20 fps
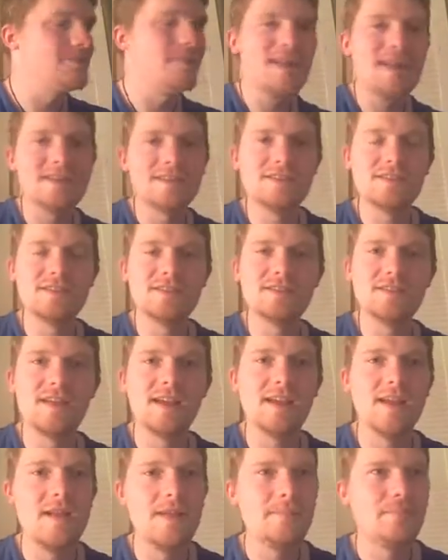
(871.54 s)
To me, it's
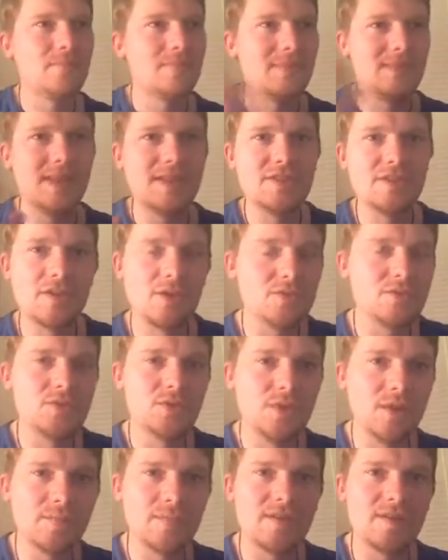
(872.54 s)
just like, these
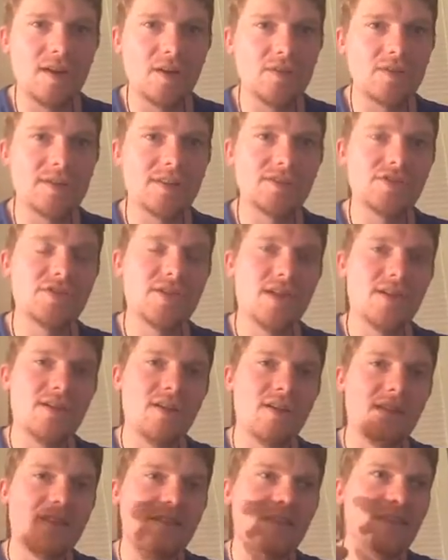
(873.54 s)
cultural libertarians,
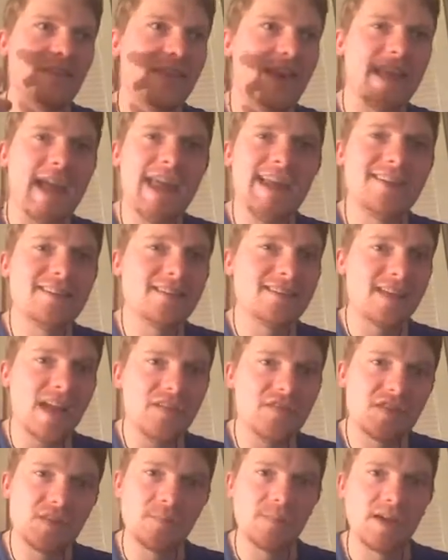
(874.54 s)
they hate
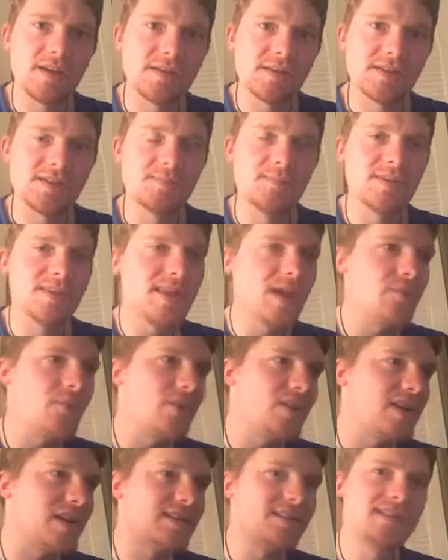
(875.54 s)
safe spaces, but
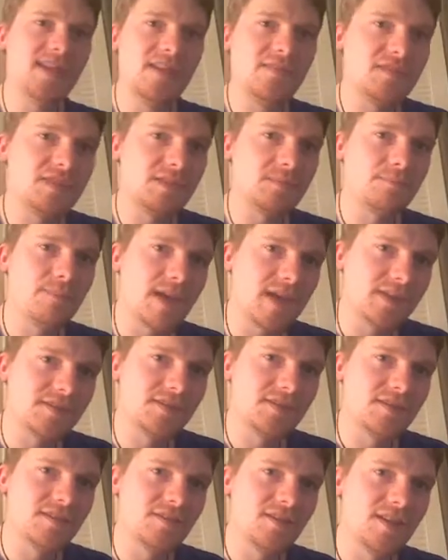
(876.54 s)
they want a safe
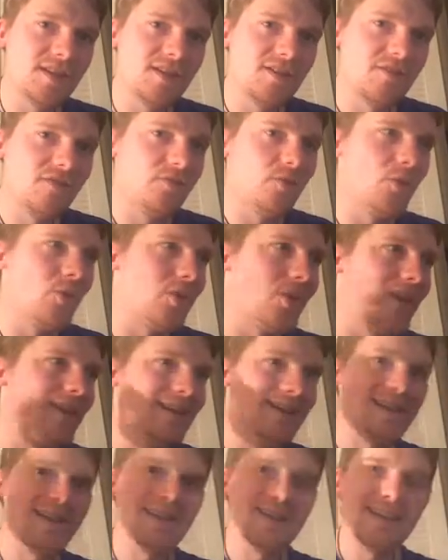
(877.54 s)
space
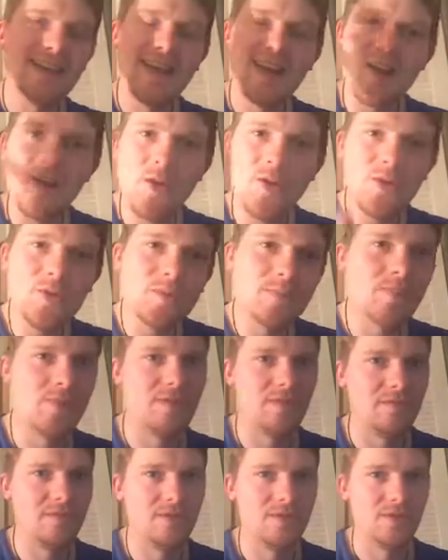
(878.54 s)
for their own
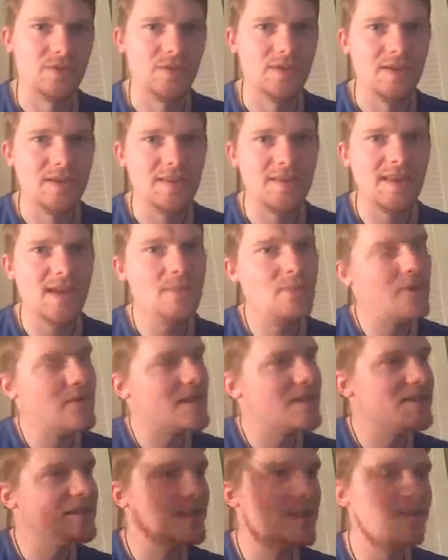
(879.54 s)
point of view. They
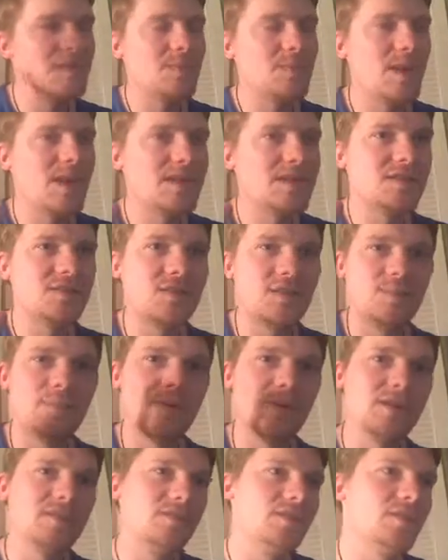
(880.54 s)
want a safe space for
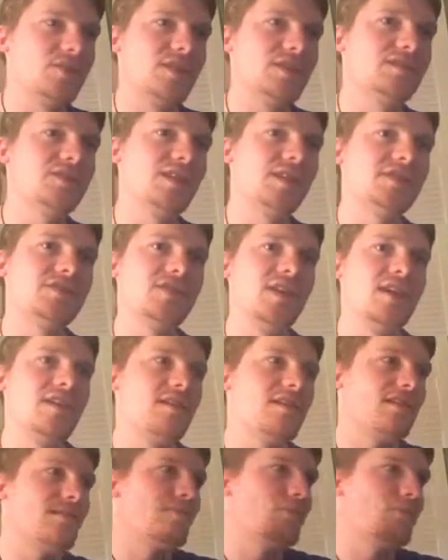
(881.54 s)
the point of view that says,